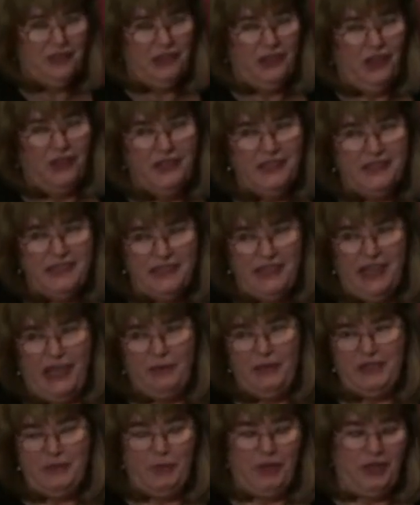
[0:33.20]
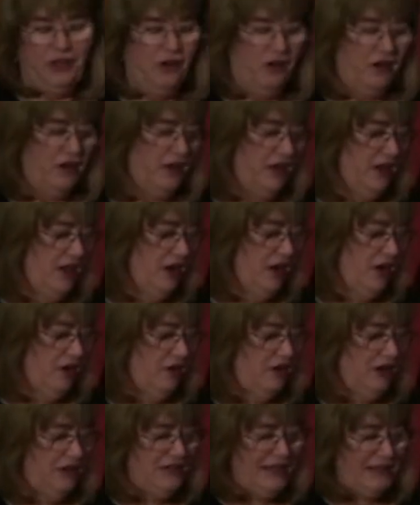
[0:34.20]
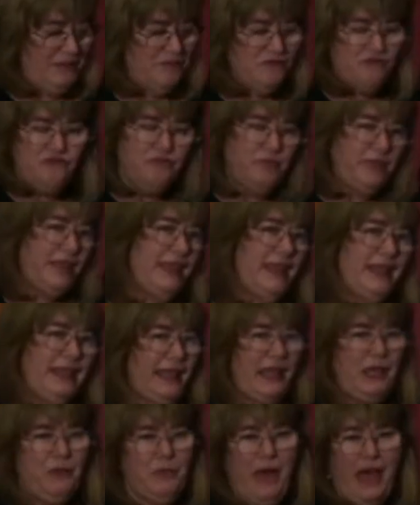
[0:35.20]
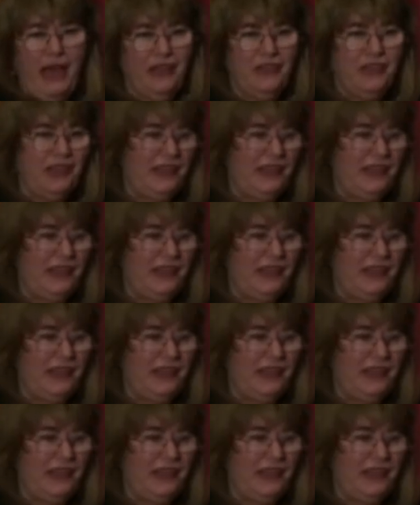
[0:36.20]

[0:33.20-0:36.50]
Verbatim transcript: the longest time has been on peeling back